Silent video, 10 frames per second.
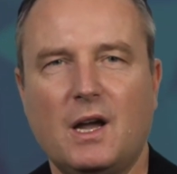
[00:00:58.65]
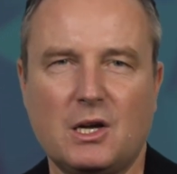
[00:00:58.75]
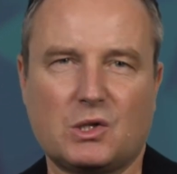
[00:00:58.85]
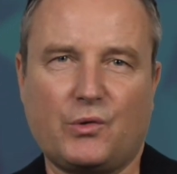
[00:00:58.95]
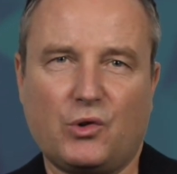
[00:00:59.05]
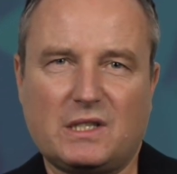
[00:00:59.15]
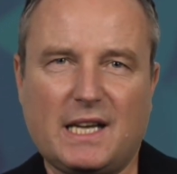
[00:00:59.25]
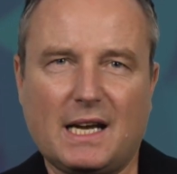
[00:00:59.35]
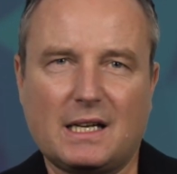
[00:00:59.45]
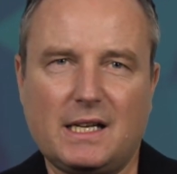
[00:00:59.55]
So for
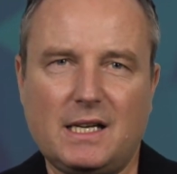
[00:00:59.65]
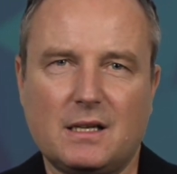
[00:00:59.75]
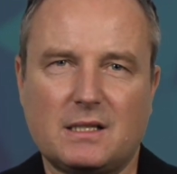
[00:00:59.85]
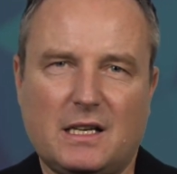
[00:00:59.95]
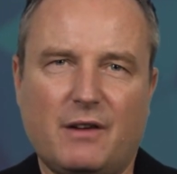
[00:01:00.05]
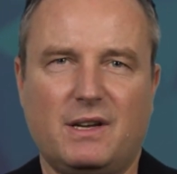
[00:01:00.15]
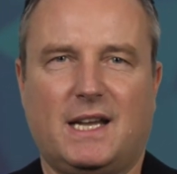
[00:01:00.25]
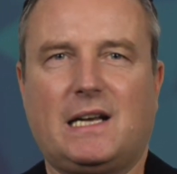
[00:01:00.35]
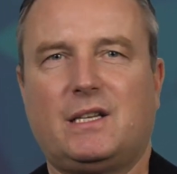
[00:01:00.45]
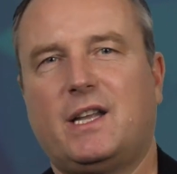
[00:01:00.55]
tech leaders,
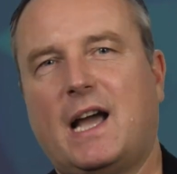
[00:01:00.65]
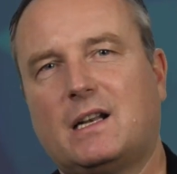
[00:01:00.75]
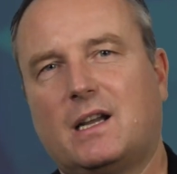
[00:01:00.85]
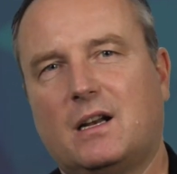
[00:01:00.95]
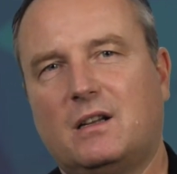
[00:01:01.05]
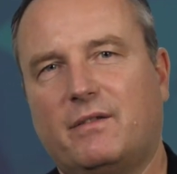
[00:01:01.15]
navigating the Uncanny